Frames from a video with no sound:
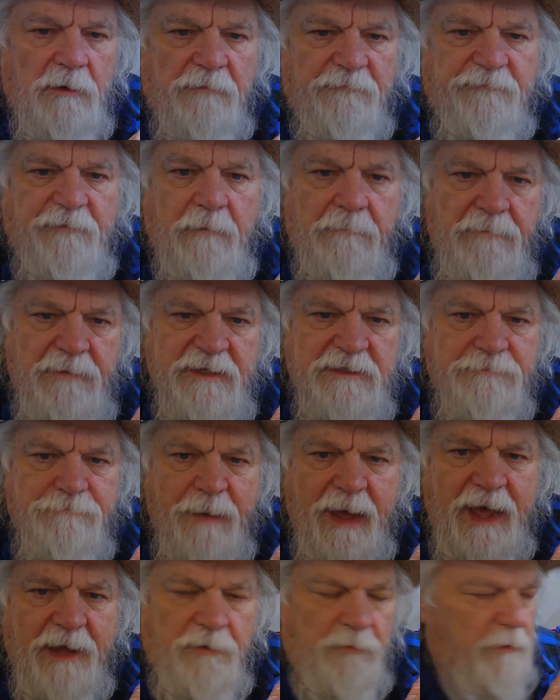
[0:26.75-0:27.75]
from this
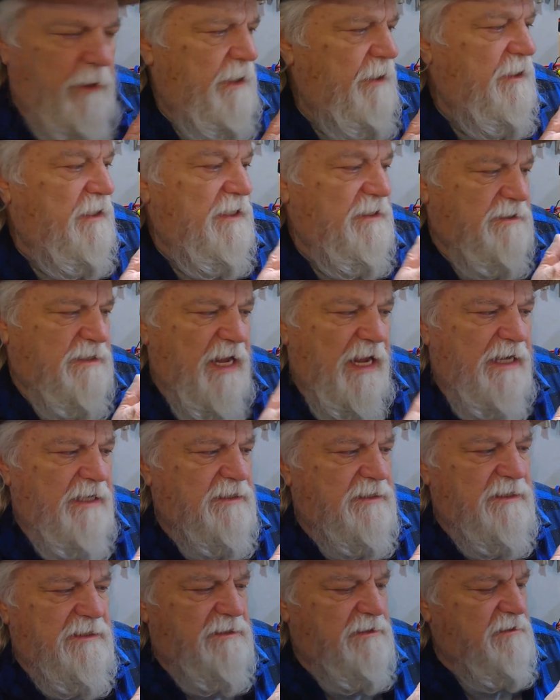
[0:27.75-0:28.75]
battery, in this case,
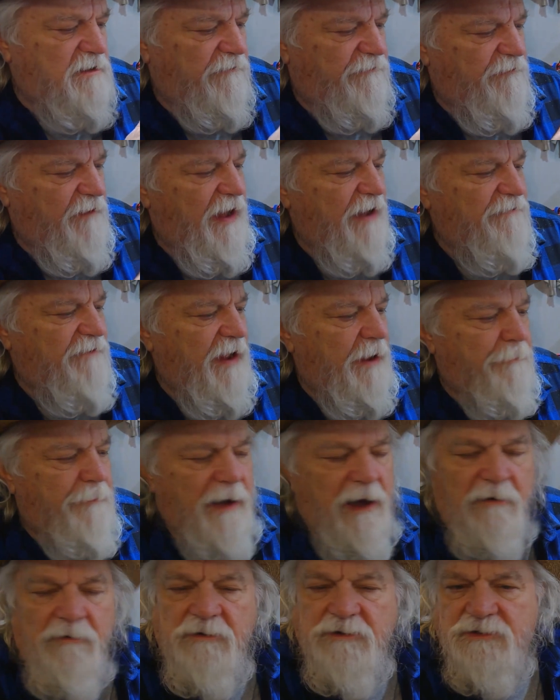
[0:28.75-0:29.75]
this is the 5 amp
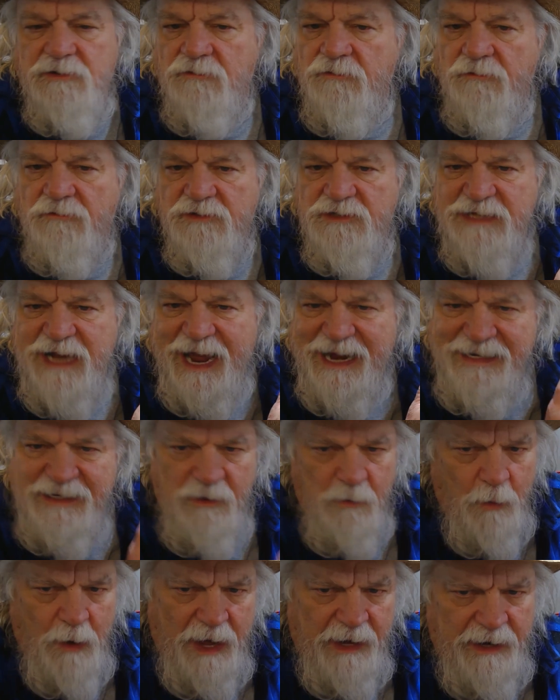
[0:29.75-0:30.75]
hour, so there's 90
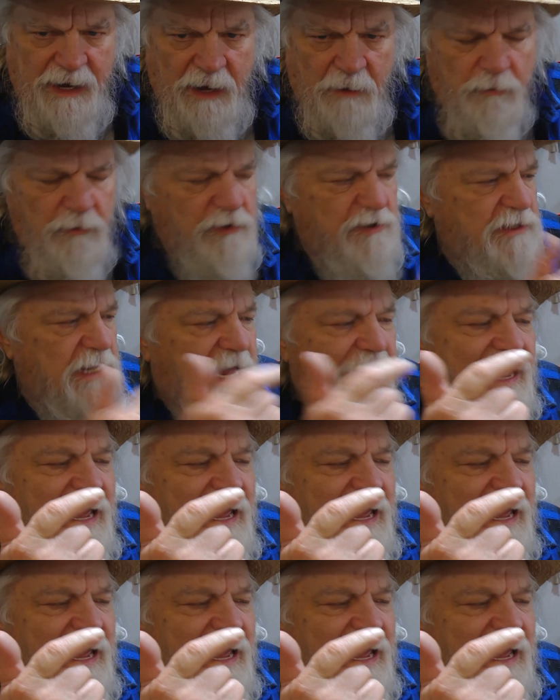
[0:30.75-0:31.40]
watt hours,